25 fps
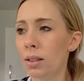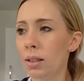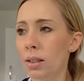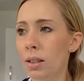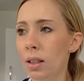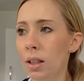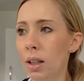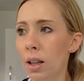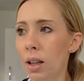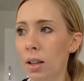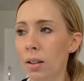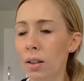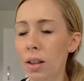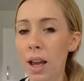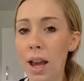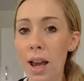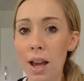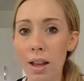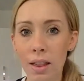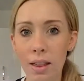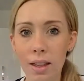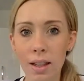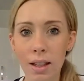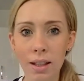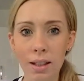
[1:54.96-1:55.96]

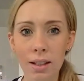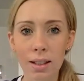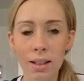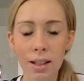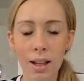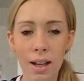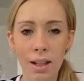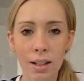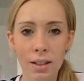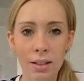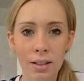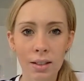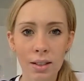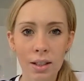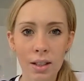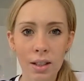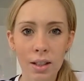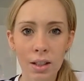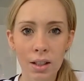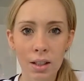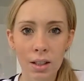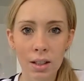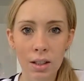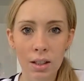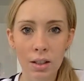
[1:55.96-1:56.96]
ethics and
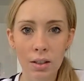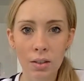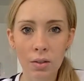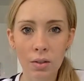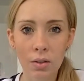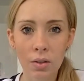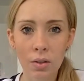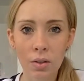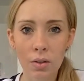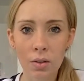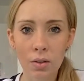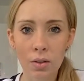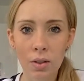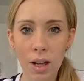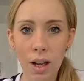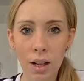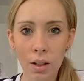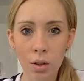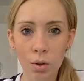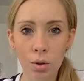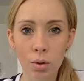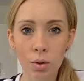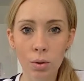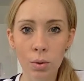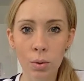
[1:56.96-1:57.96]
the
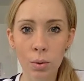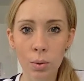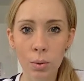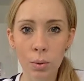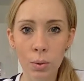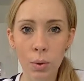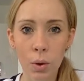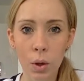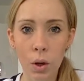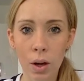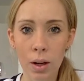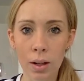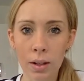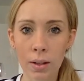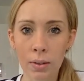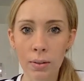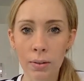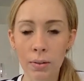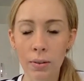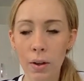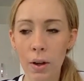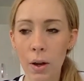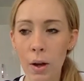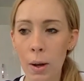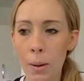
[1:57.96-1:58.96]
natural kind of
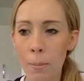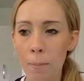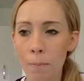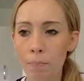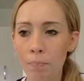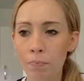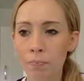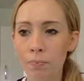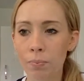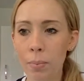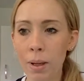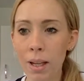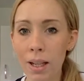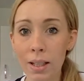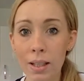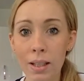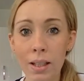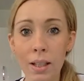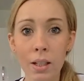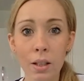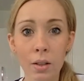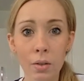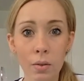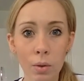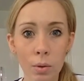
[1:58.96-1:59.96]

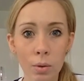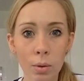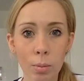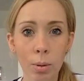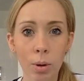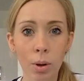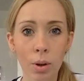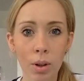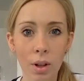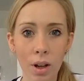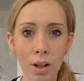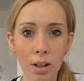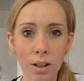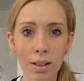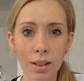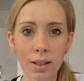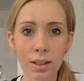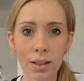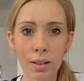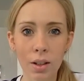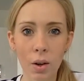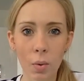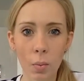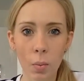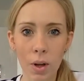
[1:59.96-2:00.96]
basis of all the
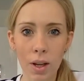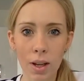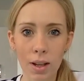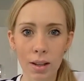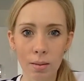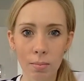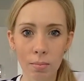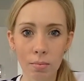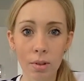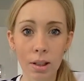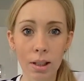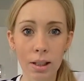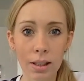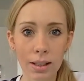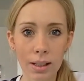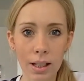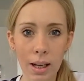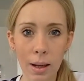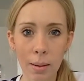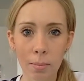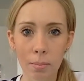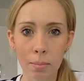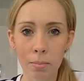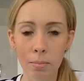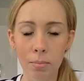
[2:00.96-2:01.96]
products we really
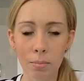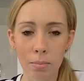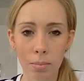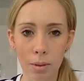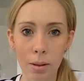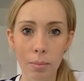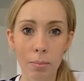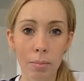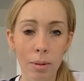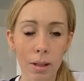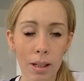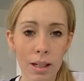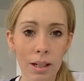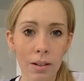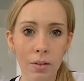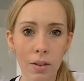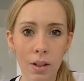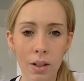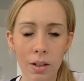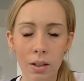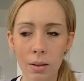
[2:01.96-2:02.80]
believe in